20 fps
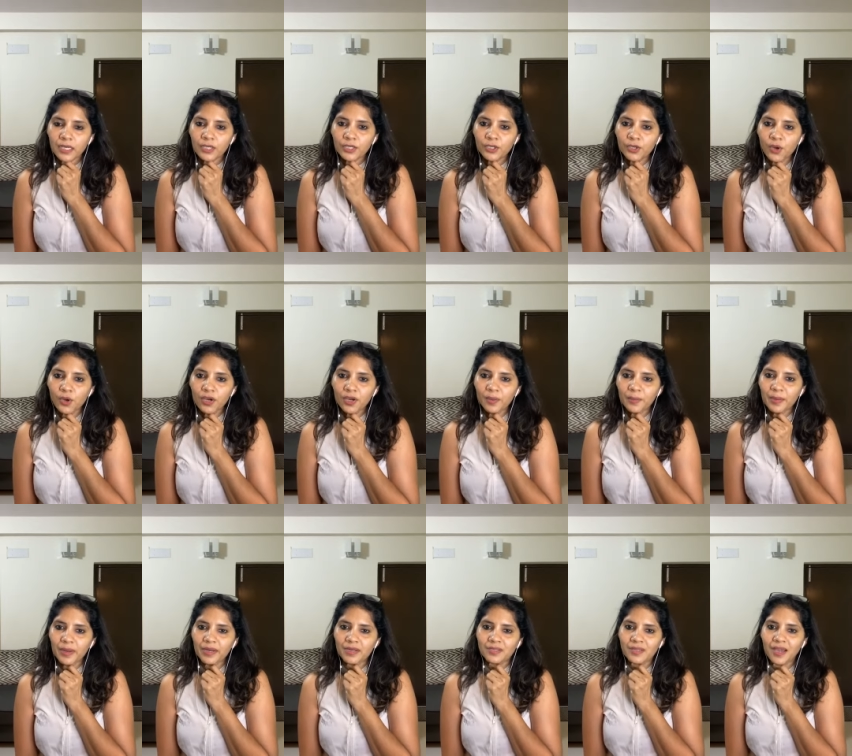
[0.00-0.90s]
Your
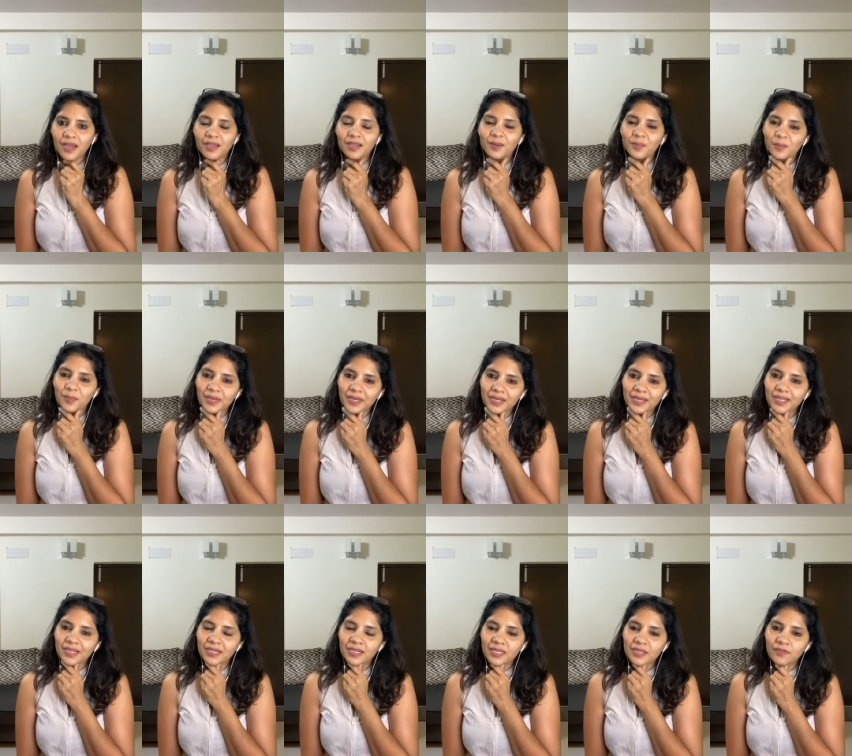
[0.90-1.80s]
comments. I
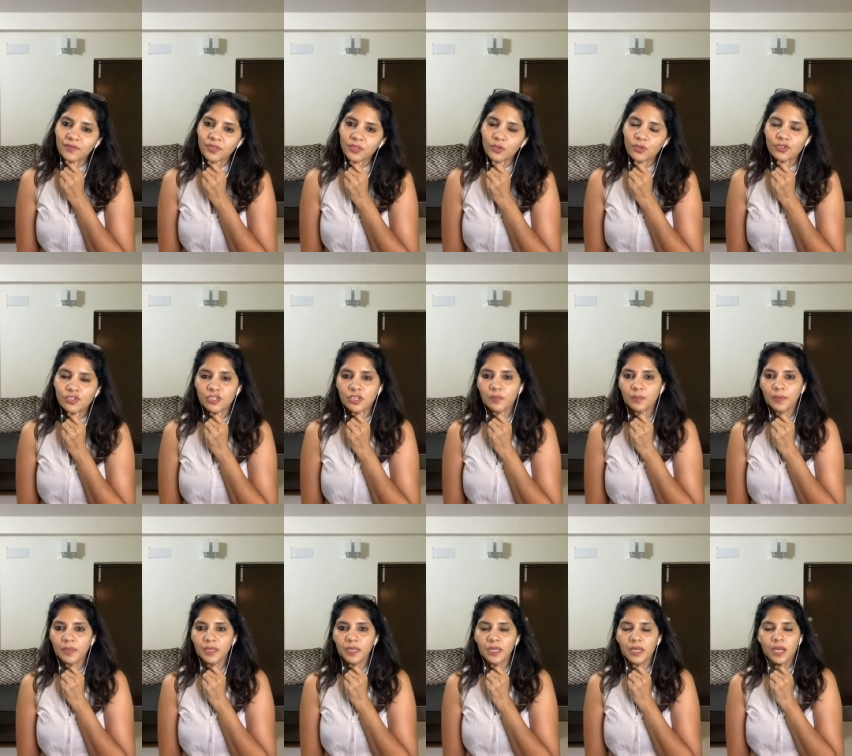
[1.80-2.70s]
completely agree with you,
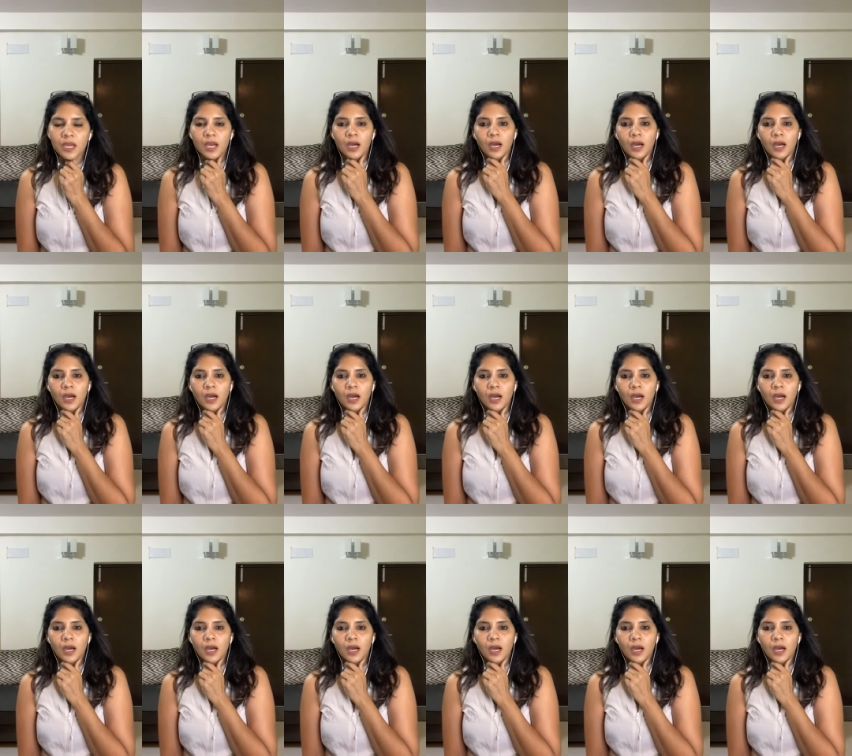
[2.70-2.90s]
Shilpi.